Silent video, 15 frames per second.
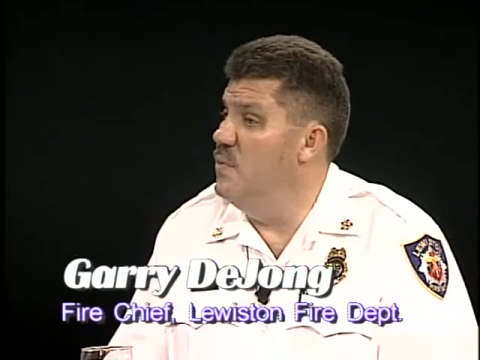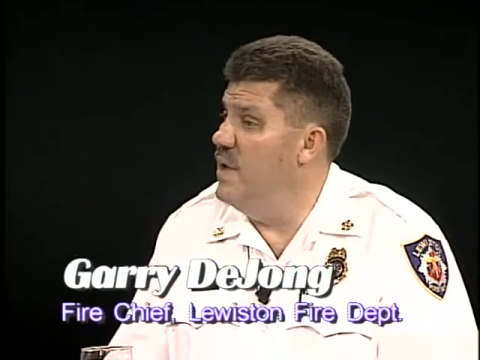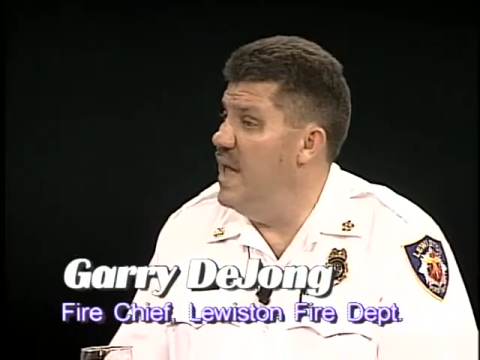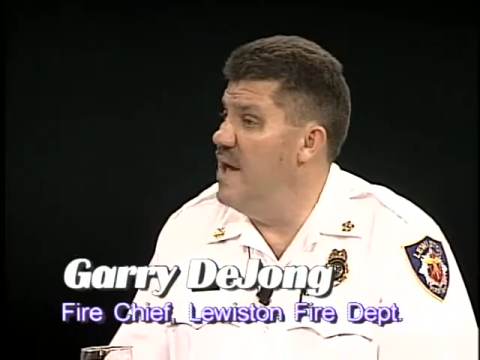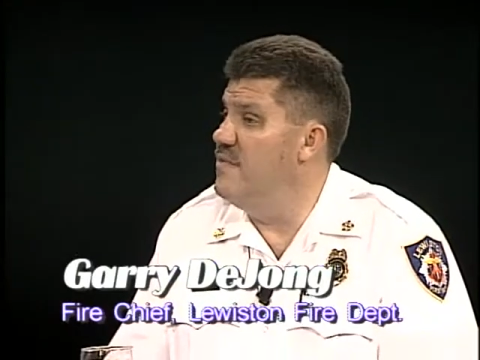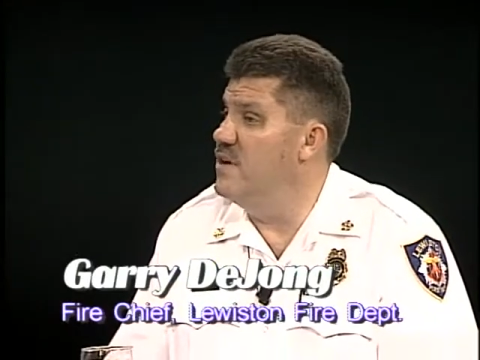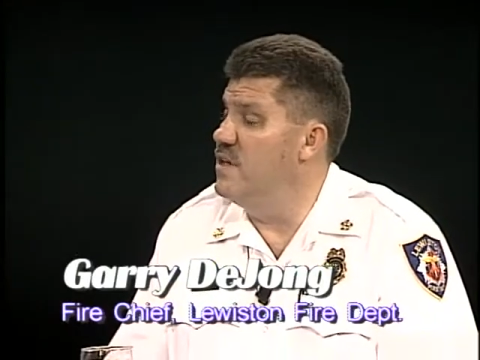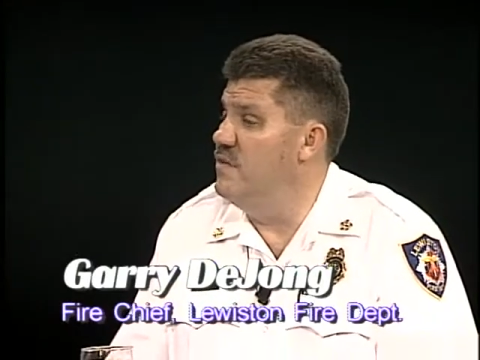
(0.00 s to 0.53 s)
we
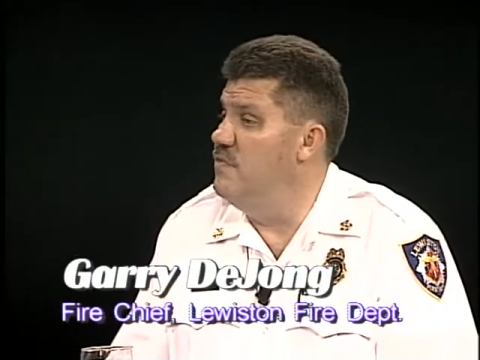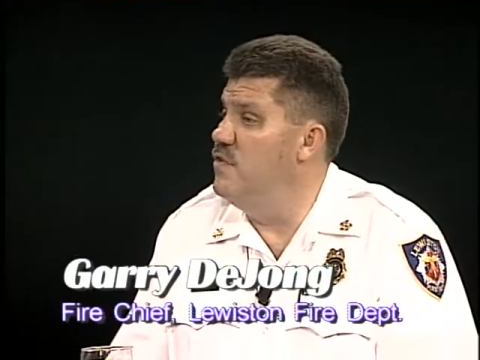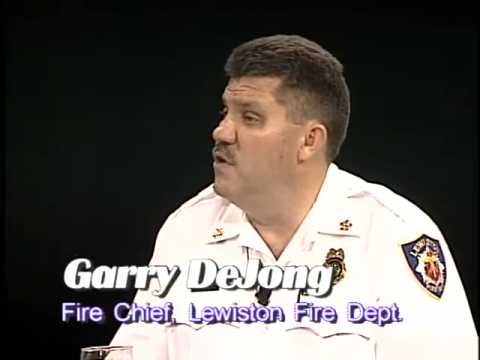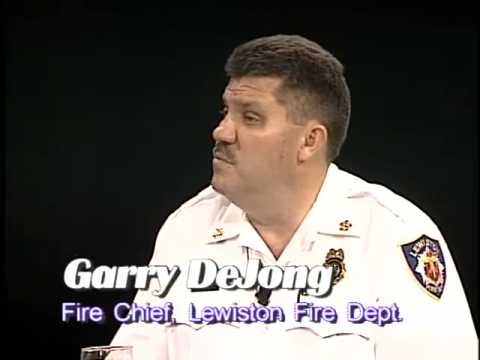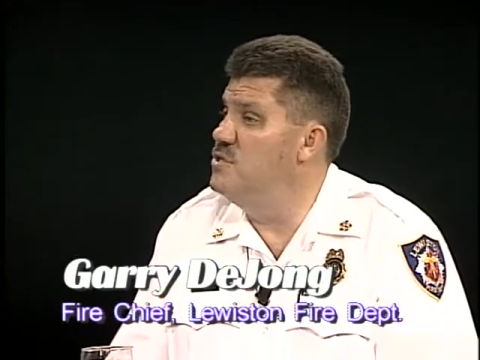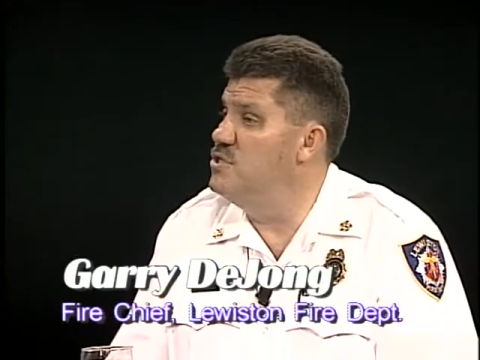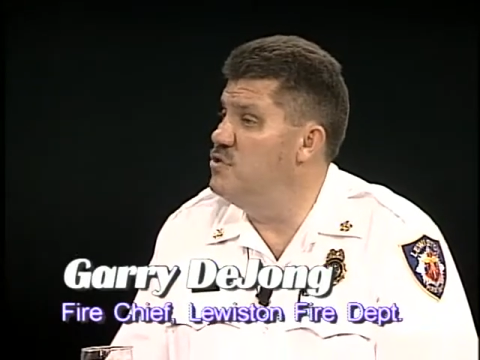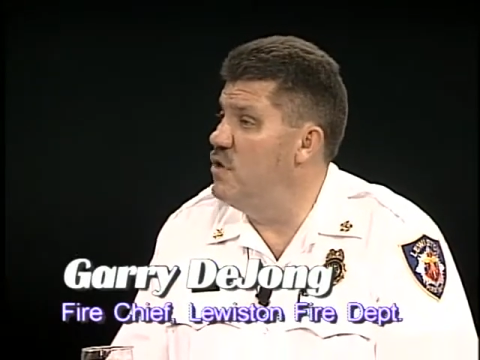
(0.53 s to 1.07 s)
have a
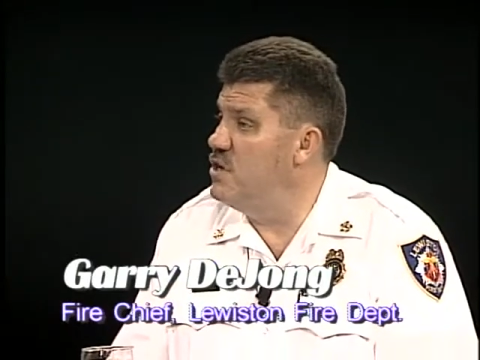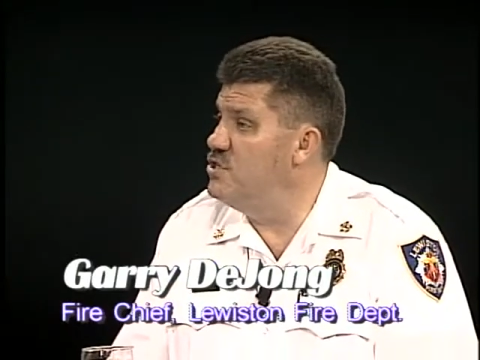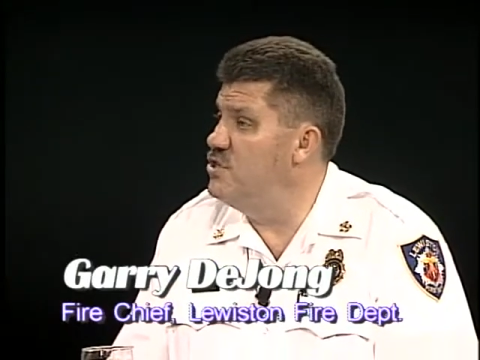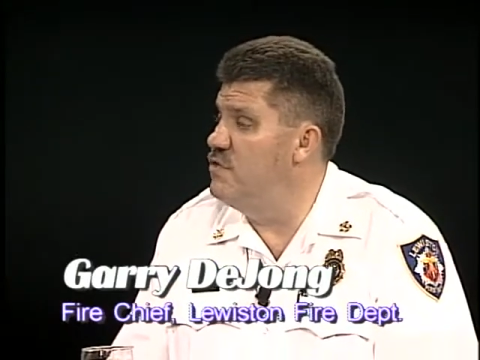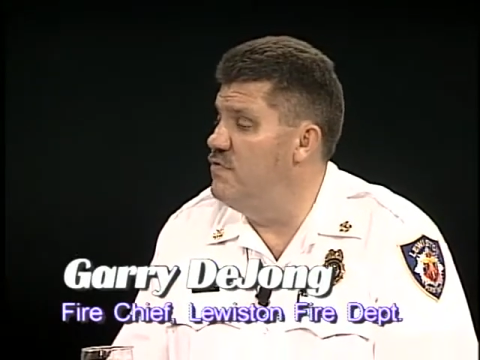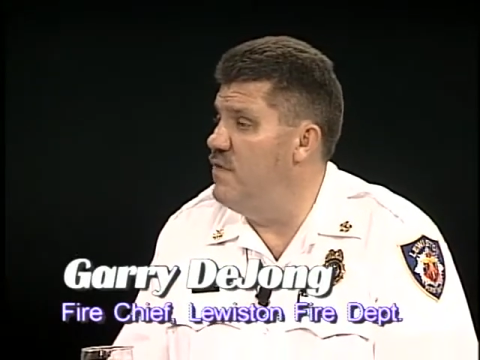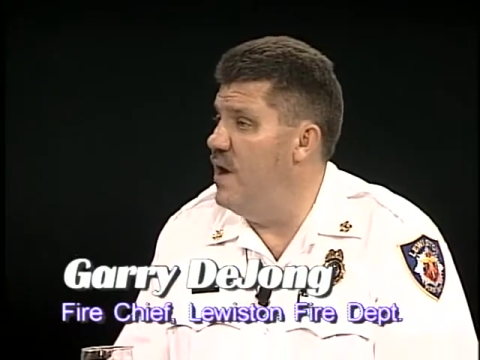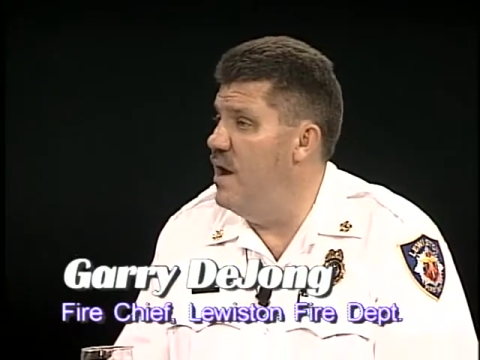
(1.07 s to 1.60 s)
confirmed
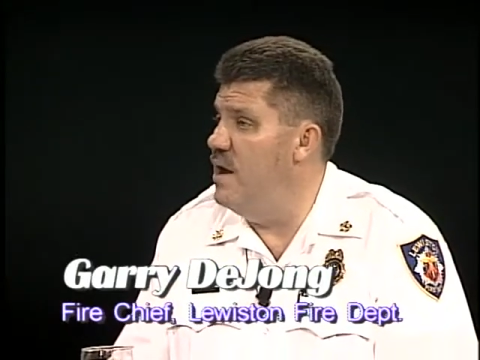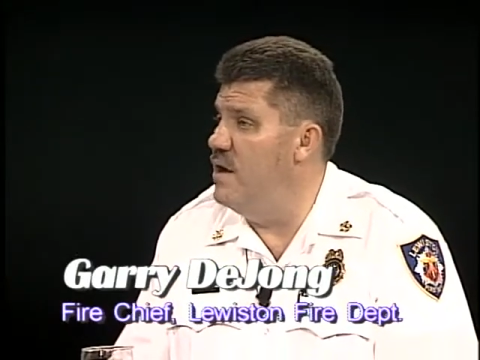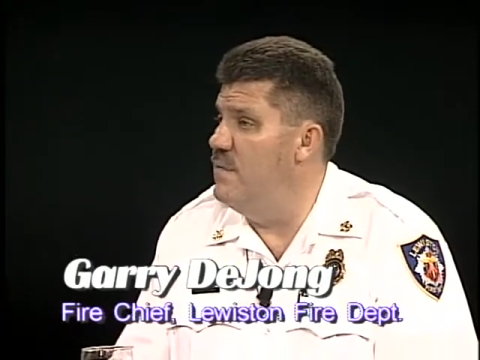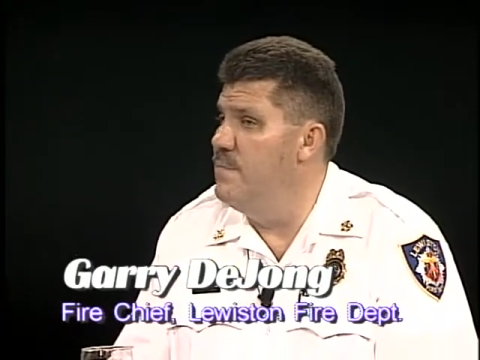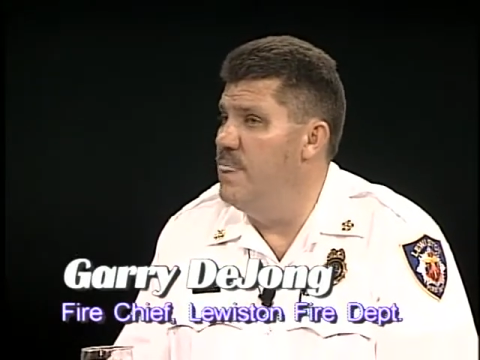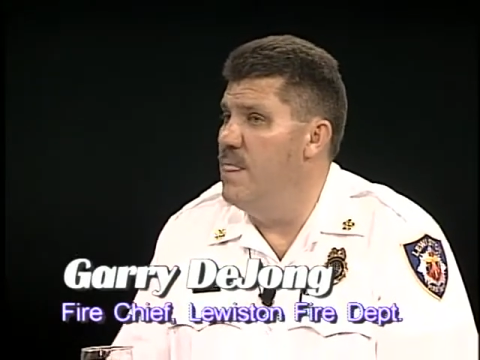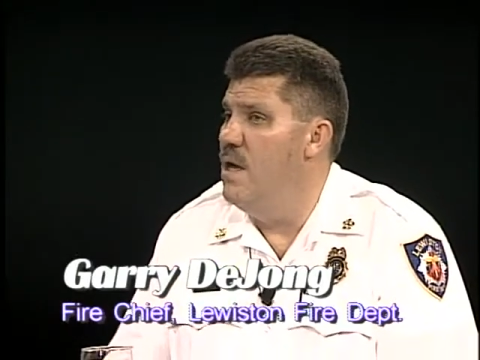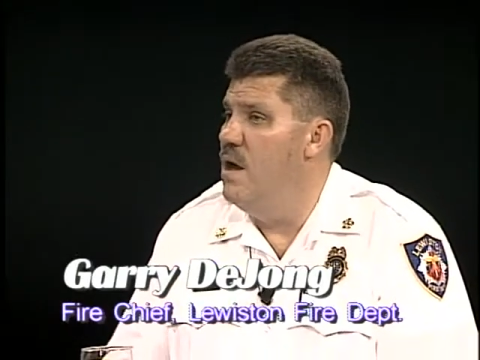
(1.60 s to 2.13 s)
structure fire,